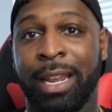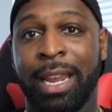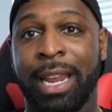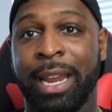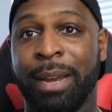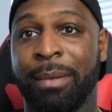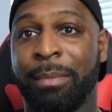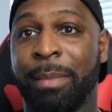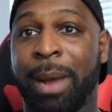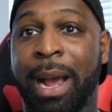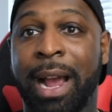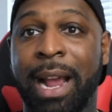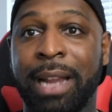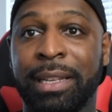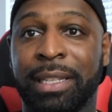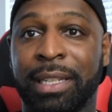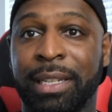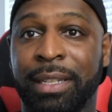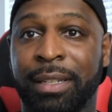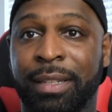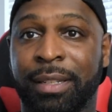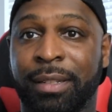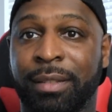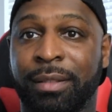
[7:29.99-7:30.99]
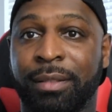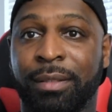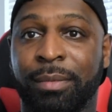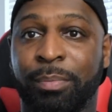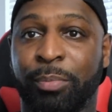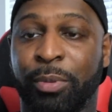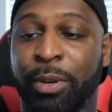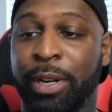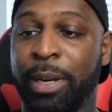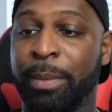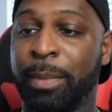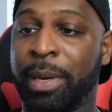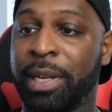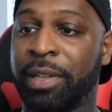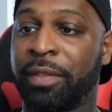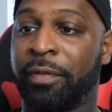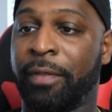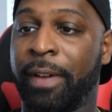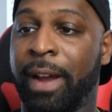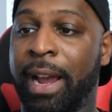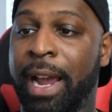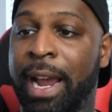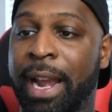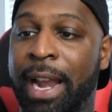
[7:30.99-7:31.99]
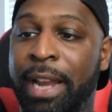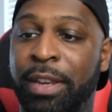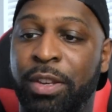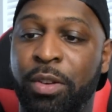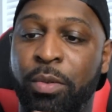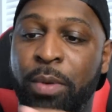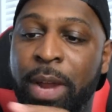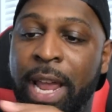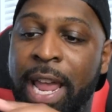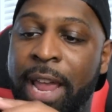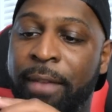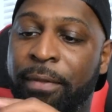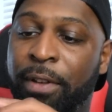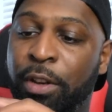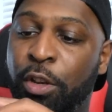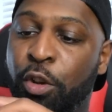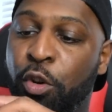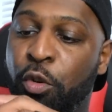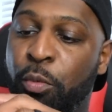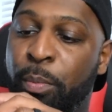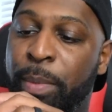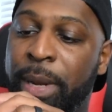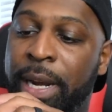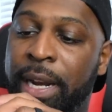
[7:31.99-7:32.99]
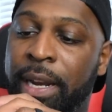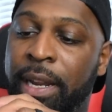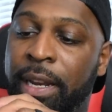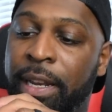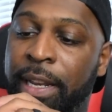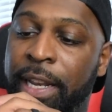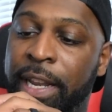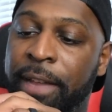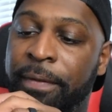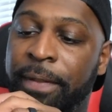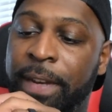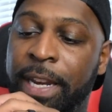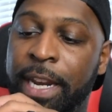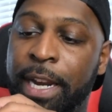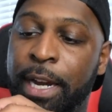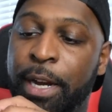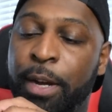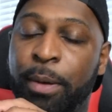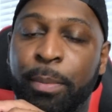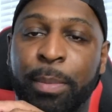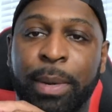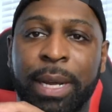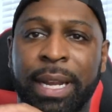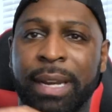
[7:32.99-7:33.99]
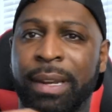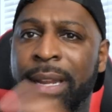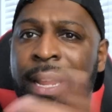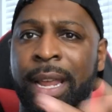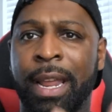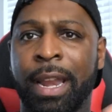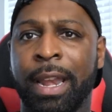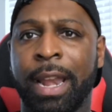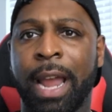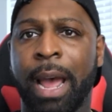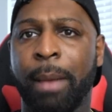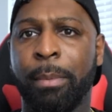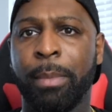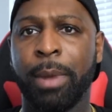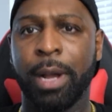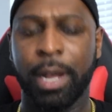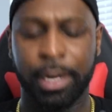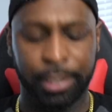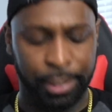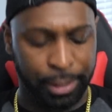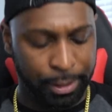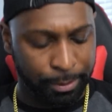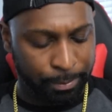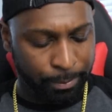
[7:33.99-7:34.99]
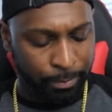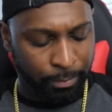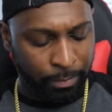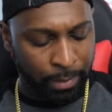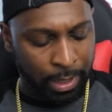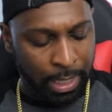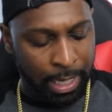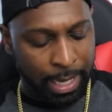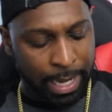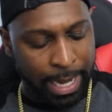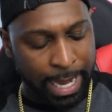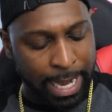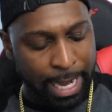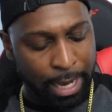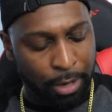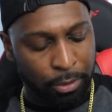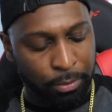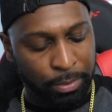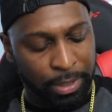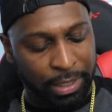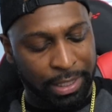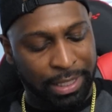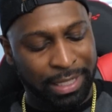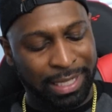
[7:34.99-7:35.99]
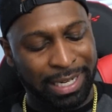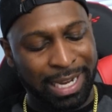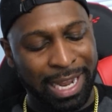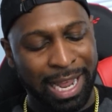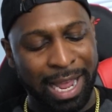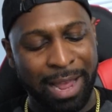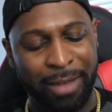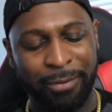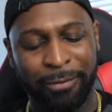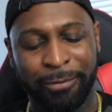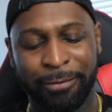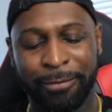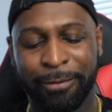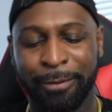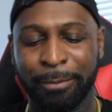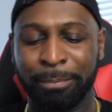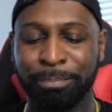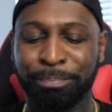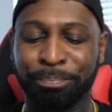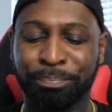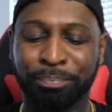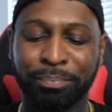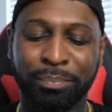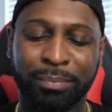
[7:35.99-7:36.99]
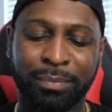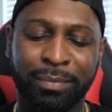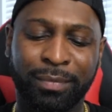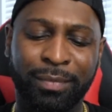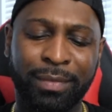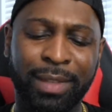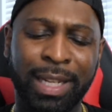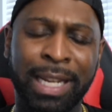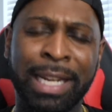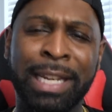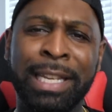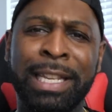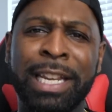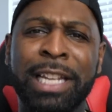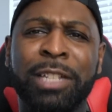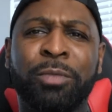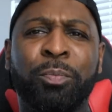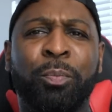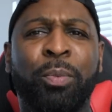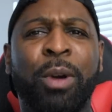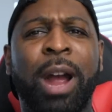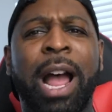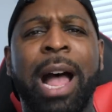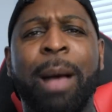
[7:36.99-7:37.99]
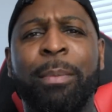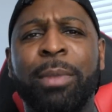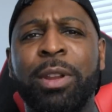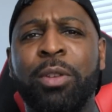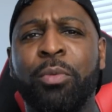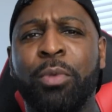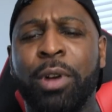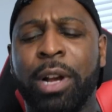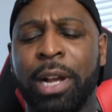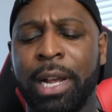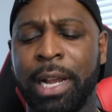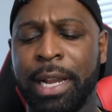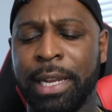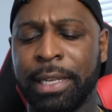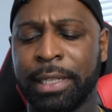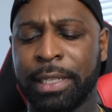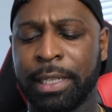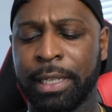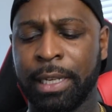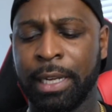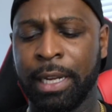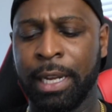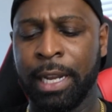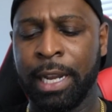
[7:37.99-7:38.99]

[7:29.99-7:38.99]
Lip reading: and mine's is pretty much fine. I do have a little bit of lift here, but not much. Now, the Scuf, this probably was